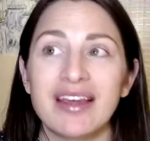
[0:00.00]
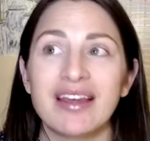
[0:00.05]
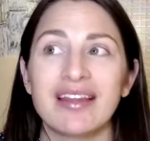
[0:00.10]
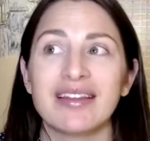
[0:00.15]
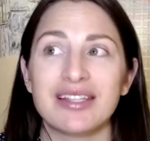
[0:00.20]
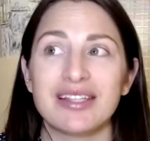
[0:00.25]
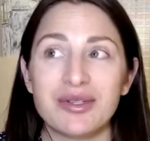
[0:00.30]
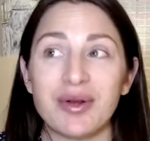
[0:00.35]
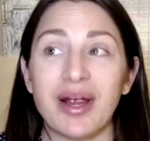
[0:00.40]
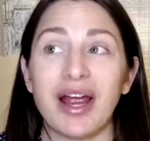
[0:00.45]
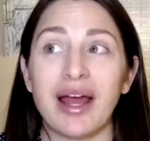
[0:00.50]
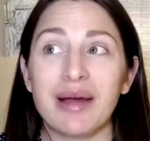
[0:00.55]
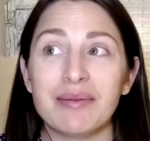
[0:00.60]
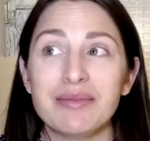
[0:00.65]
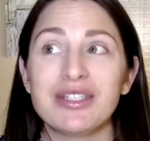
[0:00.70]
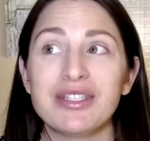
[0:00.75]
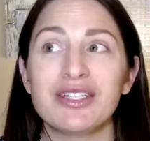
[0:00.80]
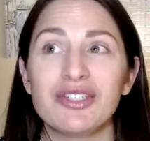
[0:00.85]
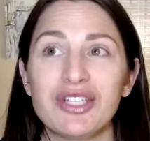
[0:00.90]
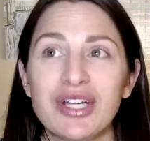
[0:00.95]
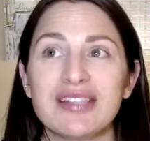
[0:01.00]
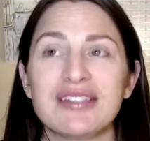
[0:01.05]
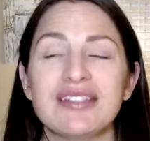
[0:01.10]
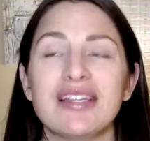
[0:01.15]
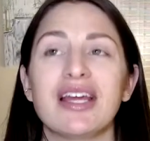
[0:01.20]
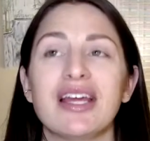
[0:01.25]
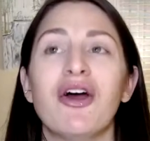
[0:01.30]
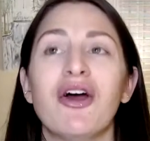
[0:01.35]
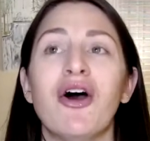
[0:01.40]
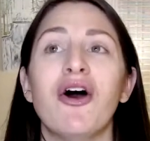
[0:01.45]
That's right, I'm
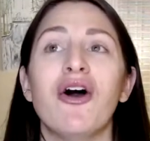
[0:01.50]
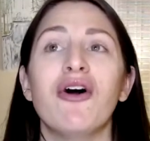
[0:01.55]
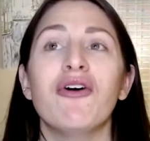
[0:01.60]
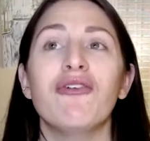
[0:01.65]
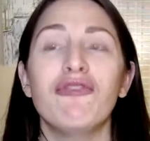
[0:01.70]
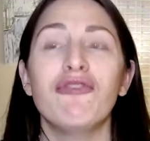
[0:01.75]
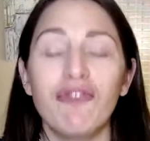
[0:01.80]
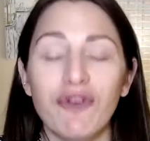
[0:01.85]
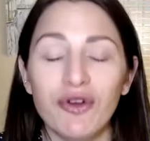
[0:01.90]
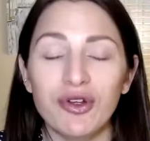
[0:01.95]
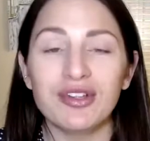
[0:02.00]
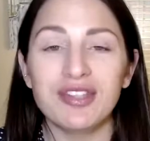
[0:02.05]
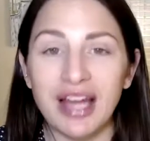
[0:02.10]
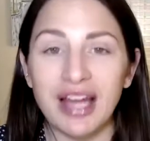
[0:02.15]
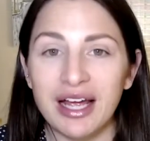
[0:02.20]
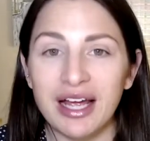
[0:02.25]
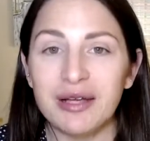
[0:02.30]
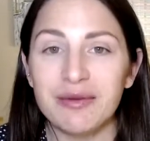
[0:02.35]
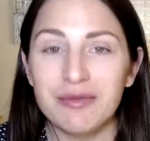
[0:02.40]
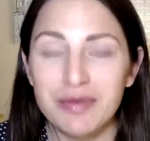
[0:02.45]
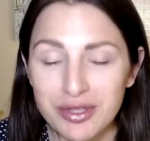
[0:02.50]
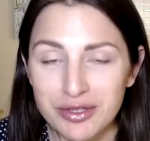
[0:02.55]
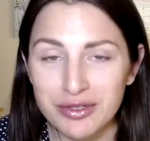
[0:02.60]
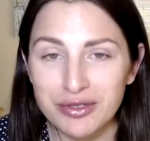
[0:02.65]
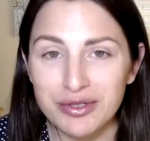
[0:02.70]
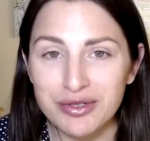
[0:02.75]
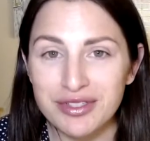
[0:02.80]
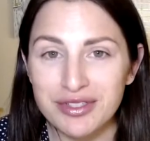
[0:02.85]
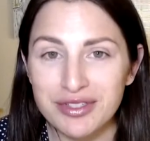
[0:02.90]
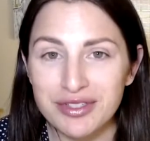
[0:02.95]
suggesting full-time
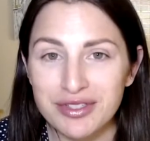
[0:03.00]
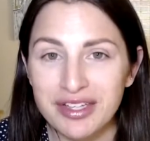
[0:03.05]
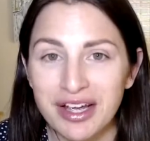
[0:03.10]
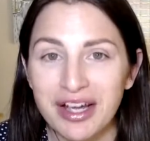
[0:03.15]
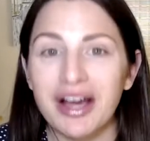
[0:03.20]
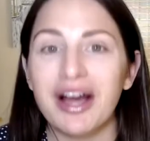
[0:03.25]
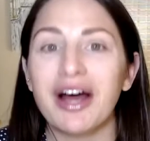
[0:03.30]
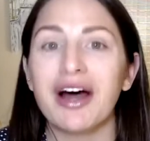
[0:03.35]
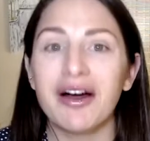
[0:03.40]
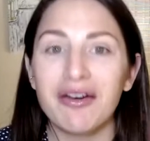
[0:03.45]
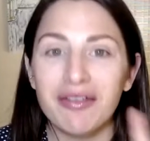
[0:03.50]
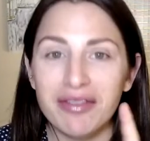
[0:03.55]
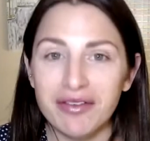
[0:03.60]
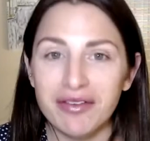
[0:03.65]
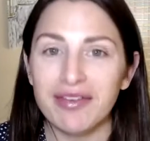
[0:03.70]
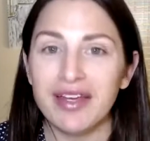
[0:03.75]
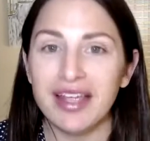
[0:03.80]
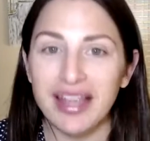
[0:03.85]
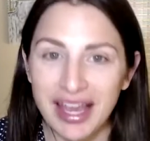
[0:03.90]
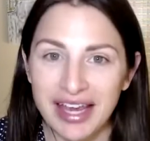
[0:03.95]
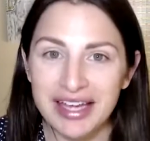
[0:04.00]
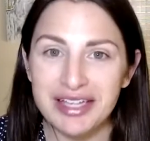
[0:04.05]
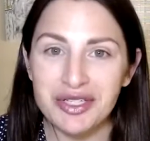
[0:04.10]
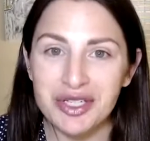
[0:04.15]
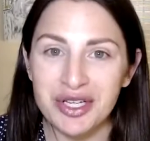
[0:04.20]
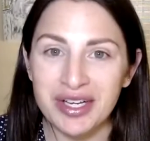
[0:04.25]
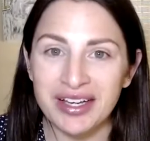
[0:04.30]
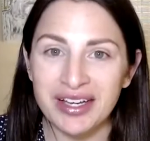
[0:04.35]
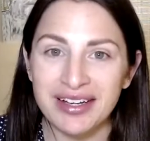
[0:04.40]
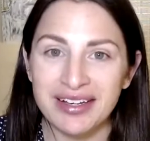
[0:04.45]
use of the
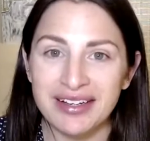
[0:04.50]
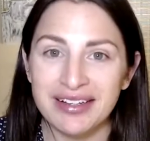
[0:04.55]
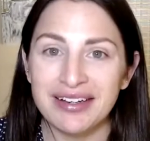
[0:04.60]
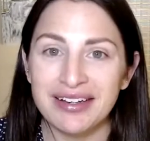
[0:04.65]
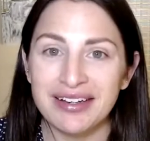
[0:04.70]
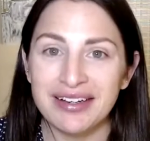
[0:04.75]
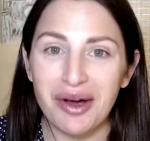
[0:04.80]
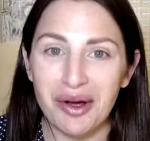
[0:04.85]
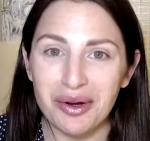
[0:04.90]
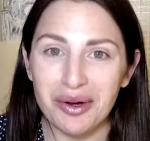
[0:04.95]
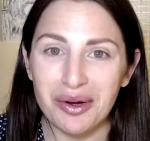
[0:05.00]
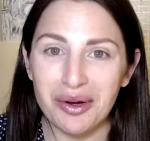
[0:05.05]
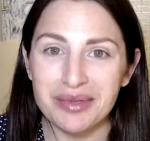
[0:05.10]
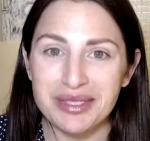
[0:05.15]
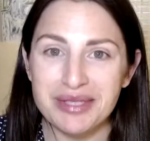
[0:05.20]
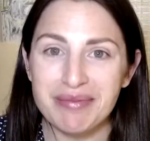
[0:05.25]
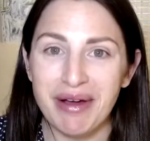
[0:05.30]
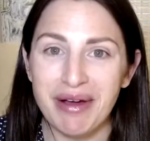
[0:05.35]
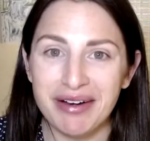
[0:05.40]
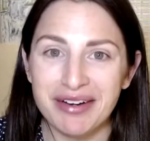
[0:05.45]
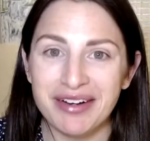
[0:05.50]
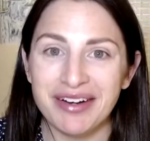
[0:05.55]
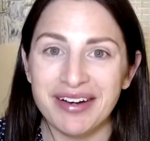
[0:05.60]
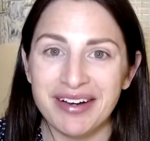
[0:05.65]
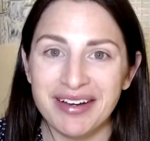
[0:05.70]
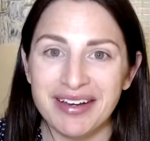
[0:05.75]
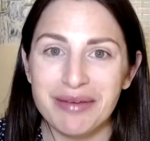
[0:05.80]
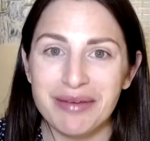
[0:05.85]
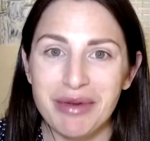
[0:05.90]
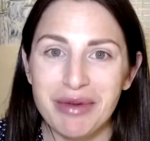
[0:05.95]
vacation autoresponder
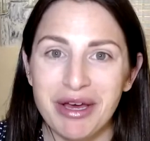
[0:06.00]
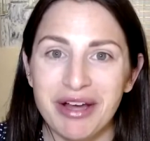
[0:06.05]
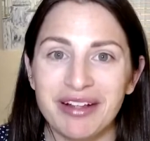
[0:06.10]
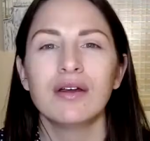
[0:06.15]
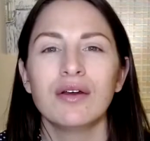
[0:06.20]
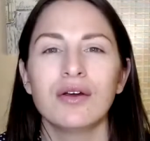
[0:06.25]
in email.